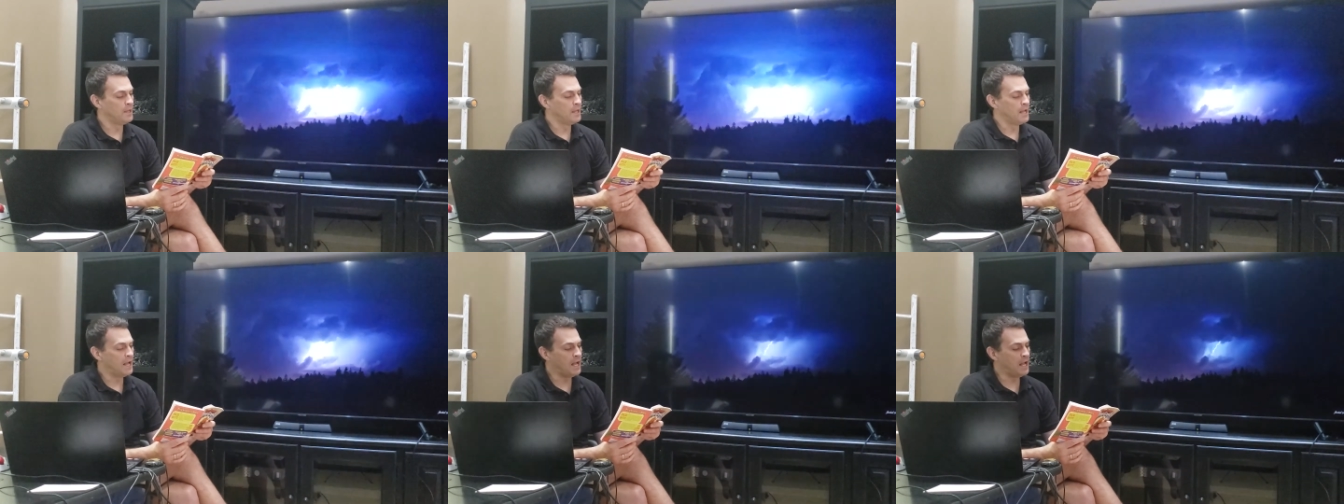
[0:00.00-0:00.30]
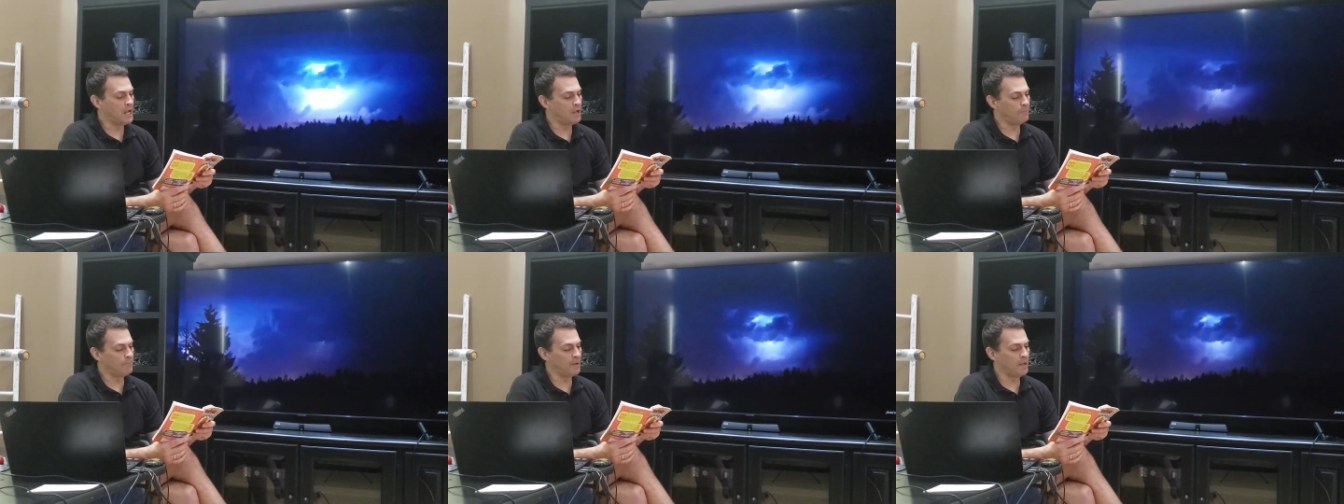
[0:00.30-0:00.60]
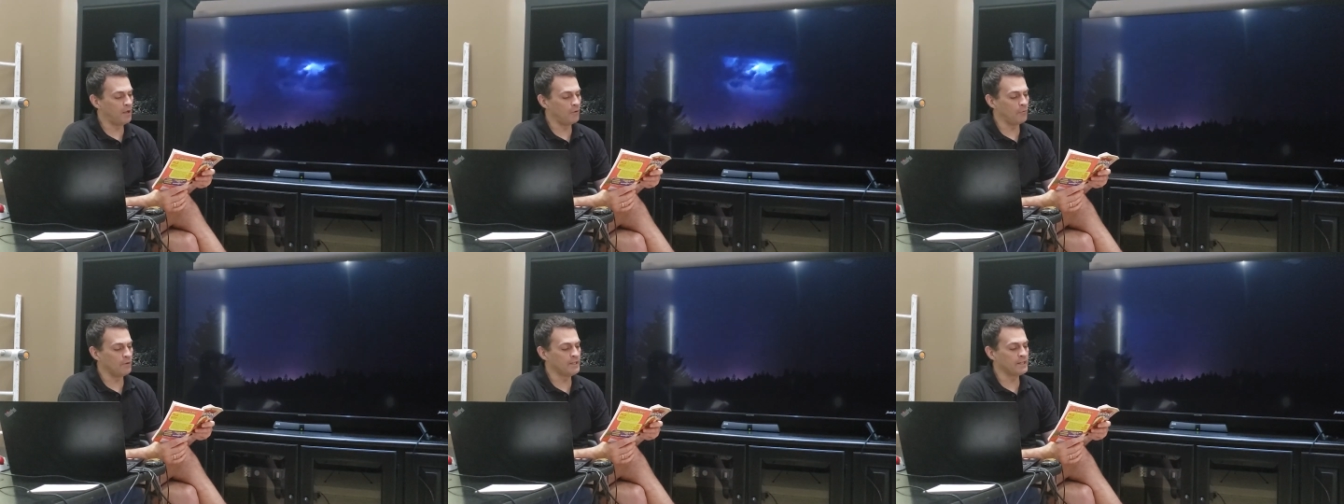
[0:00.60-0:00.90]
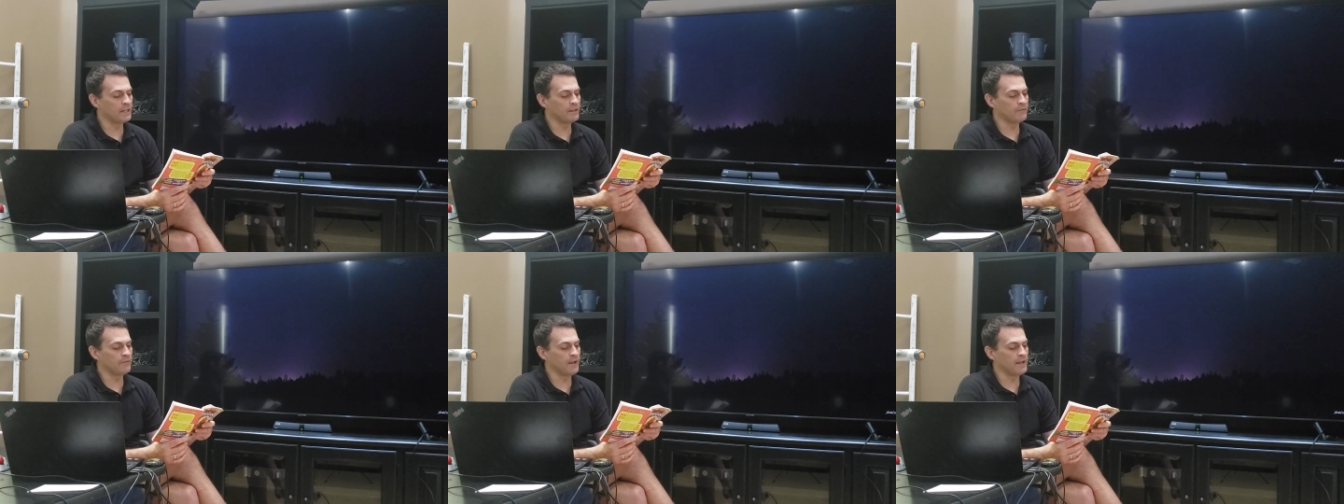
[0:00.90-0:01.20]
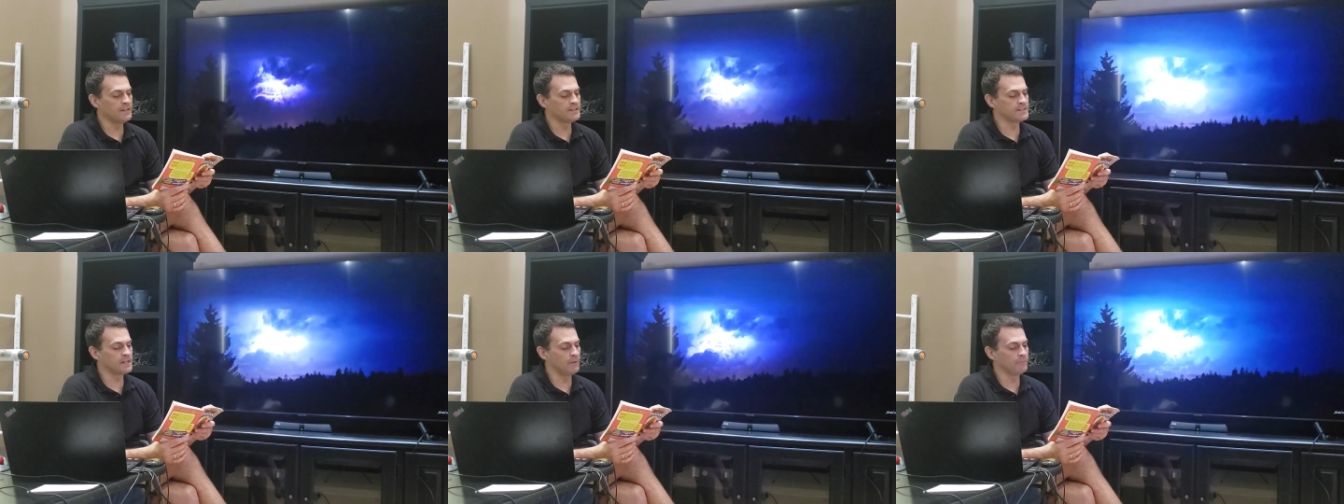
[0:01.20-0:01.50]
I'll bet we can
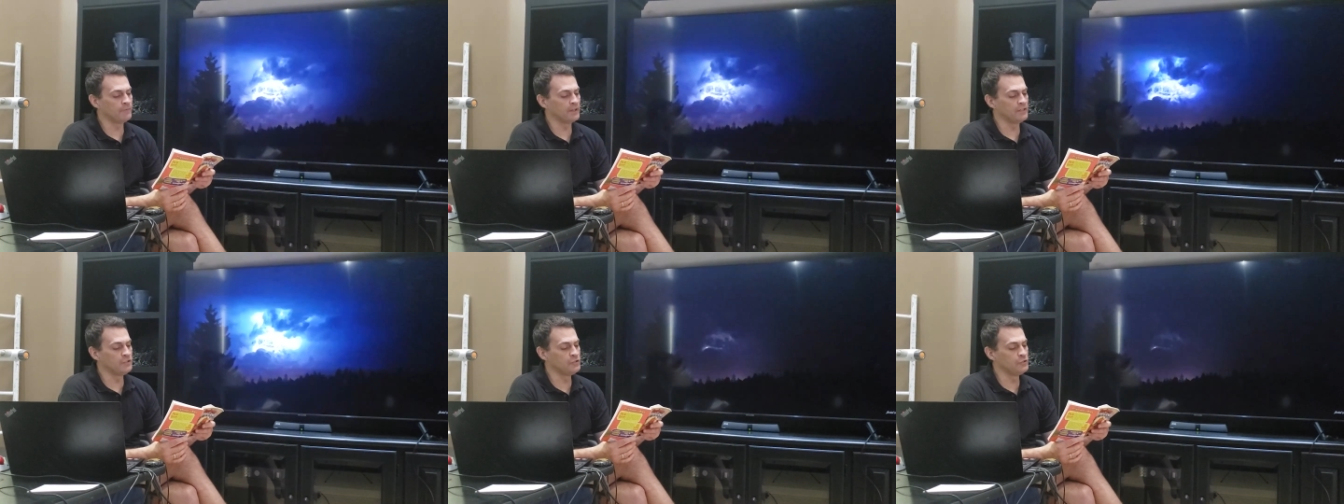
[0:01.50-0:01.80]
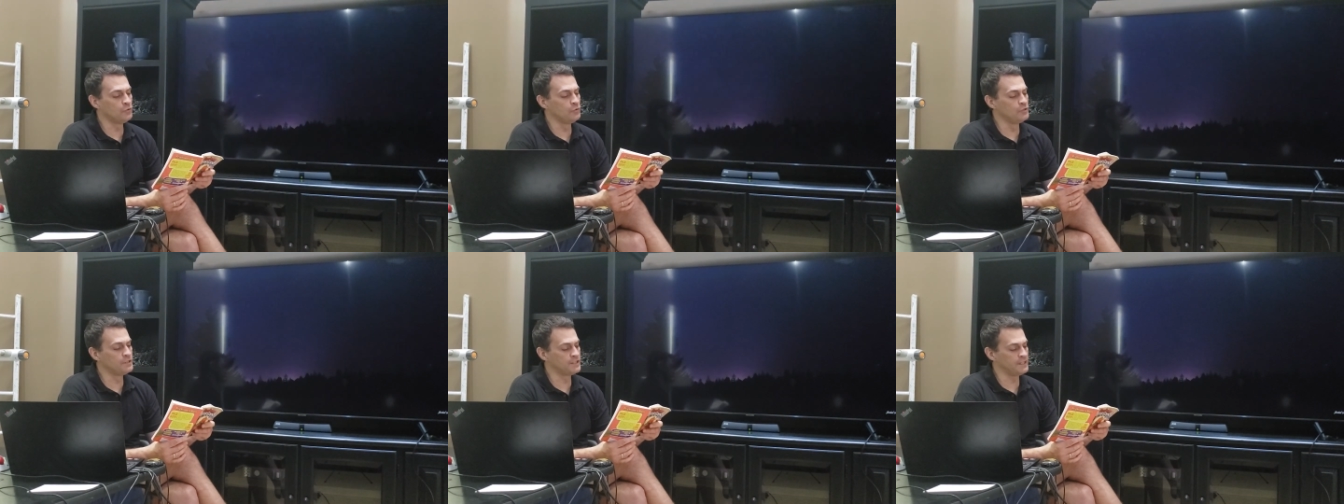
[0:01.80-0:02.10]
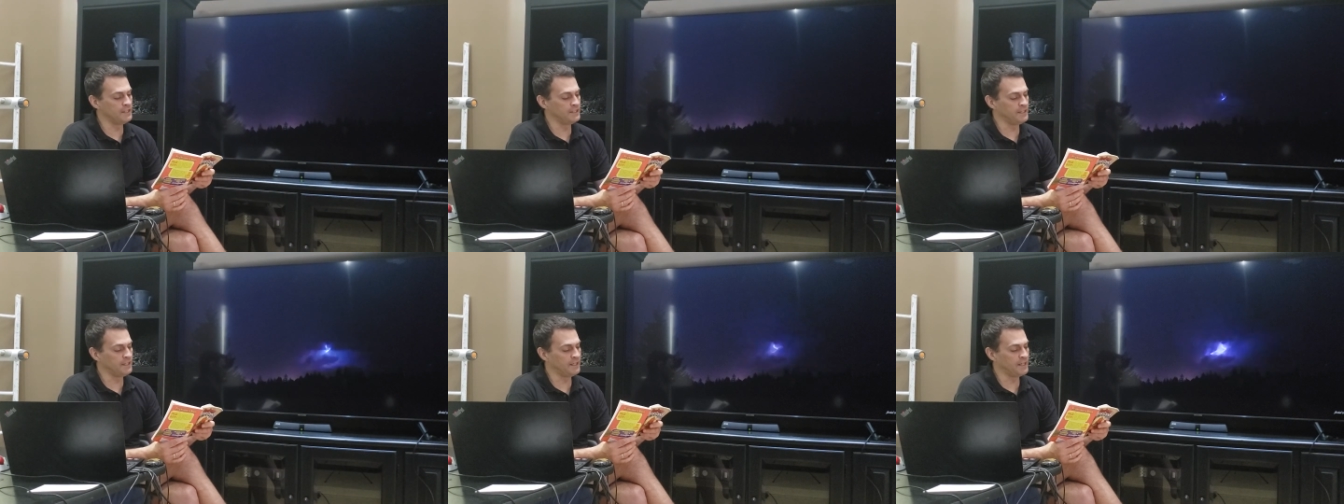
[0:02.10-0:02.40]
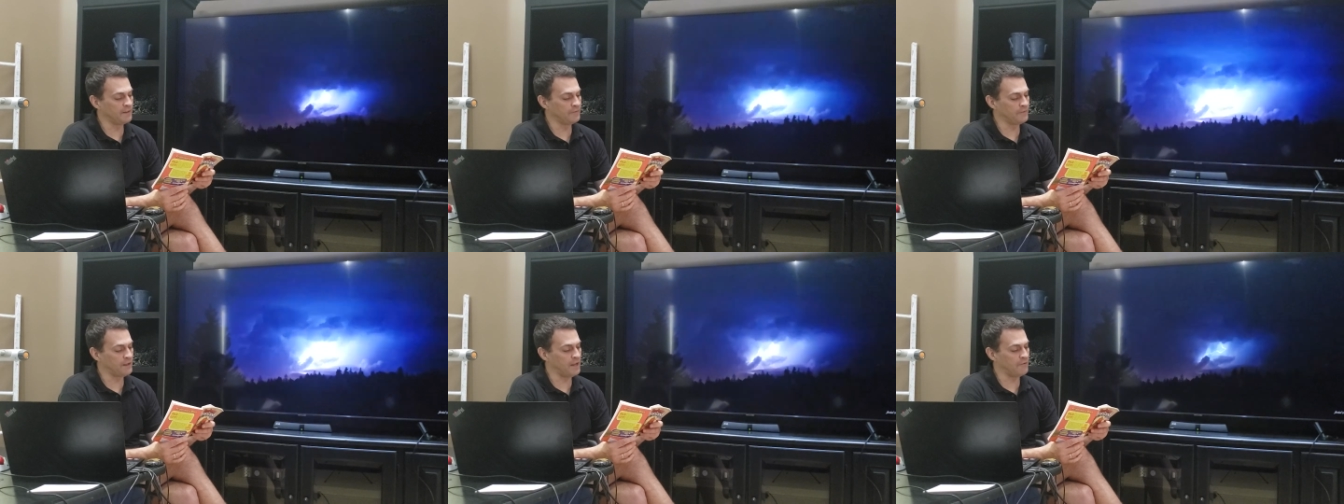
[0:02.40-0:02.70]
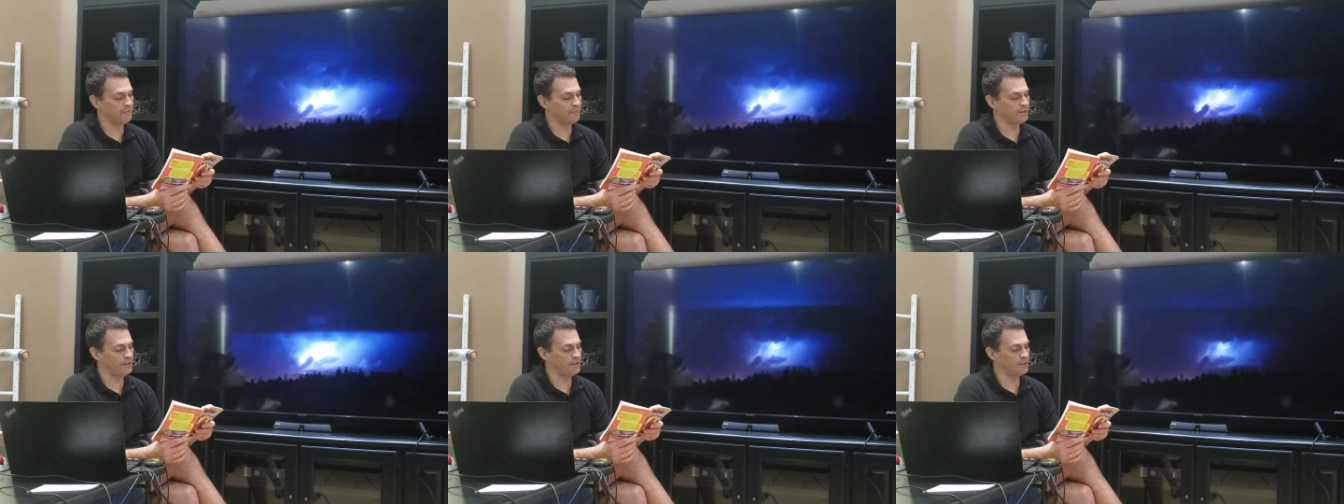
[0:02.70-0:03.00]
find something juicy to get
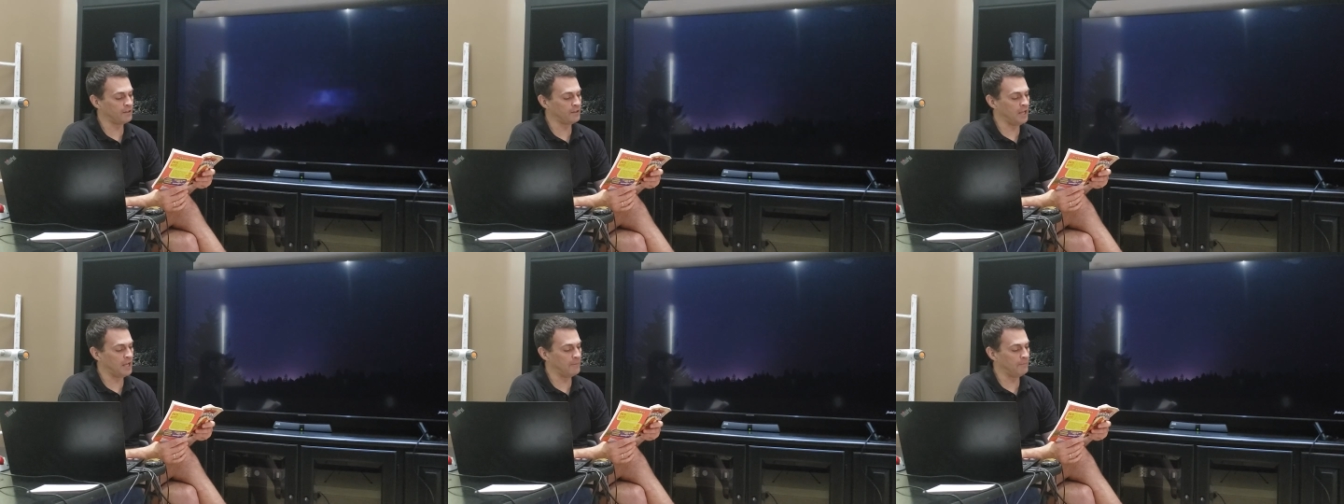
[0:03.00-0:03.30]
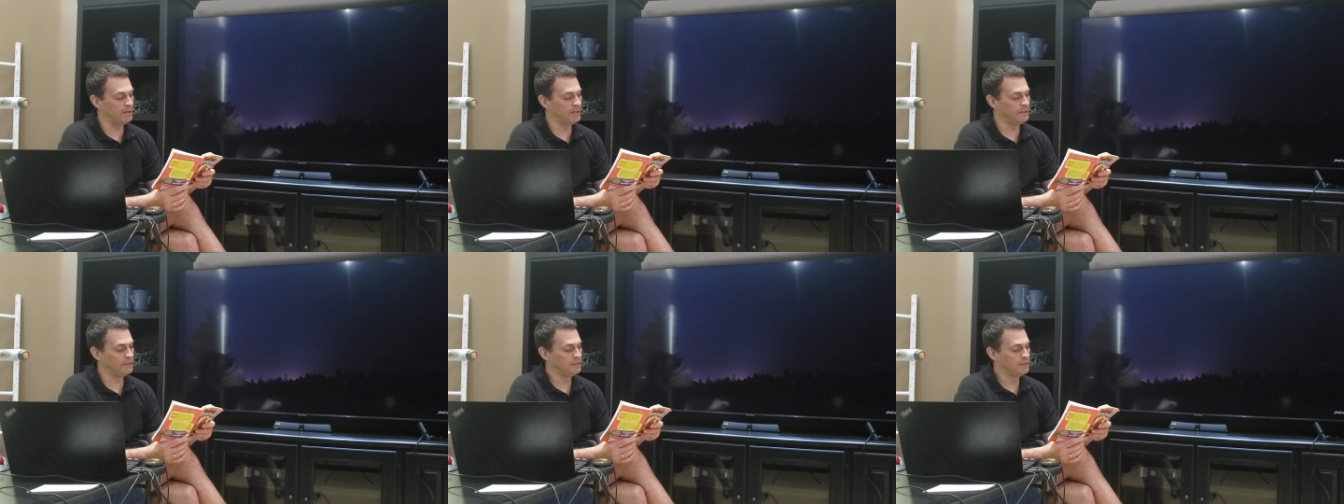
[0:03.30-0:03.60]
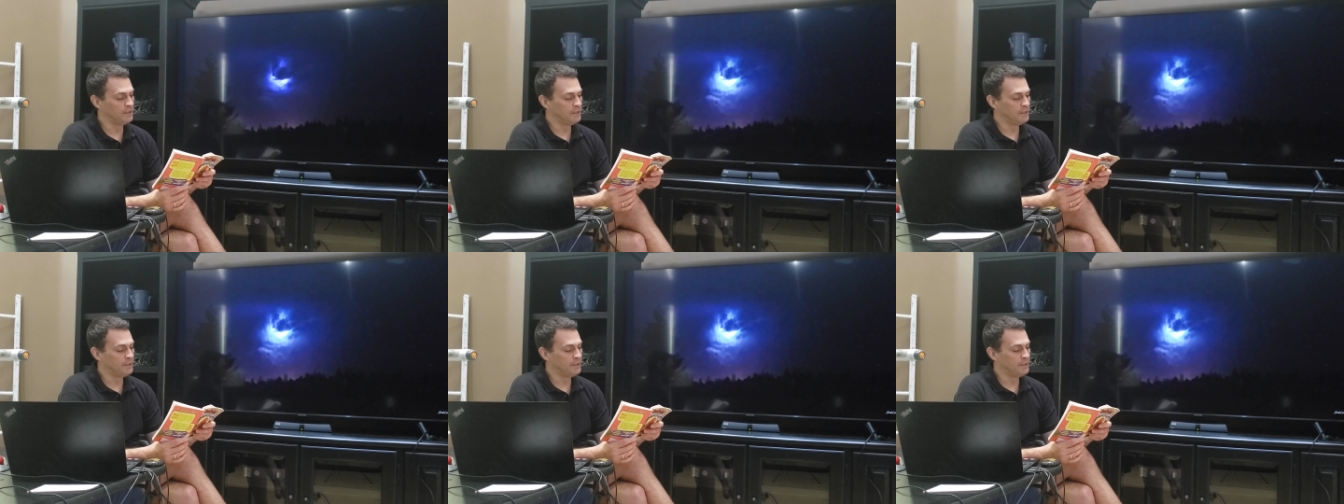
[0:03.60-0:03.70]
that fear climbing.